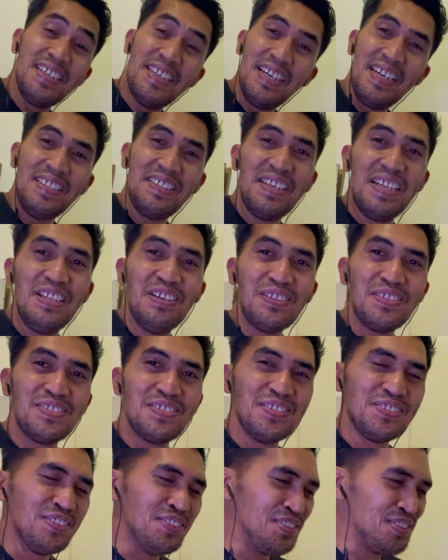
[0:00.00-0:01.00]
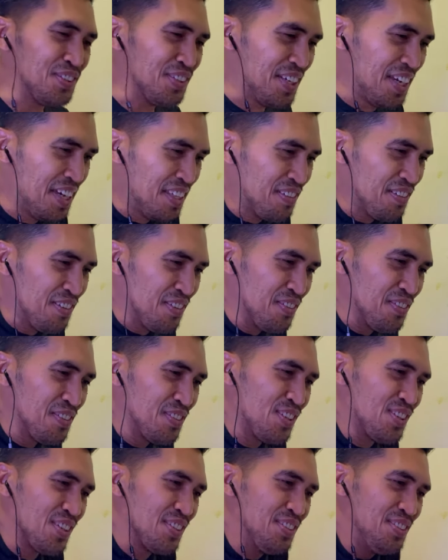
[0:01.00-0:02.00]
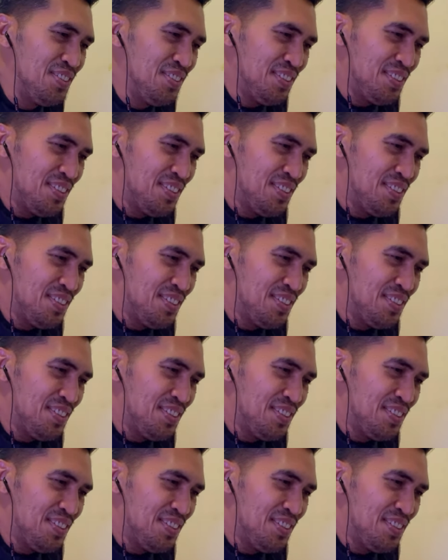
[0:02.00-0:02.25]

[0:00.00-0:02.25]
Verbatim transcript: and they look so good together also